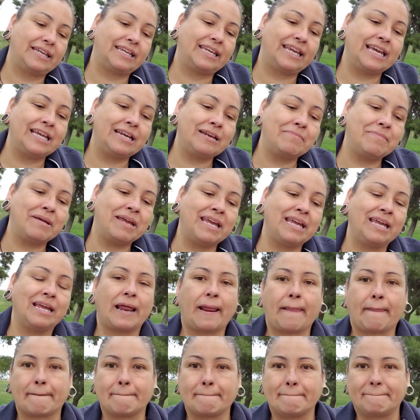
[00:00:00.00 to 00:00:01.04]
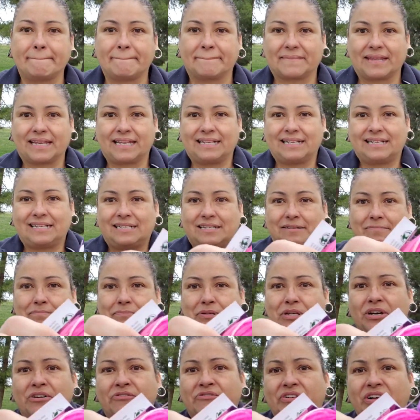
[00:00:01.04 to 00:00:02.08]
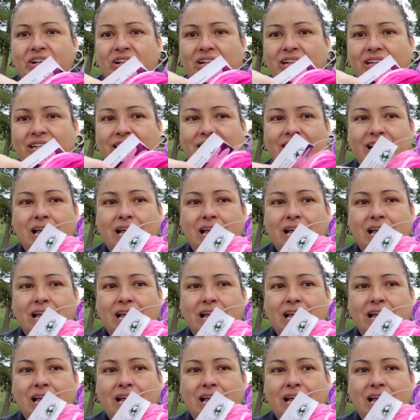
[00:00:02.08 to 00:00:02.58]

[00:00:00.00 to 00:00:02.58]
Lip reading: Kidding me? Beautiful!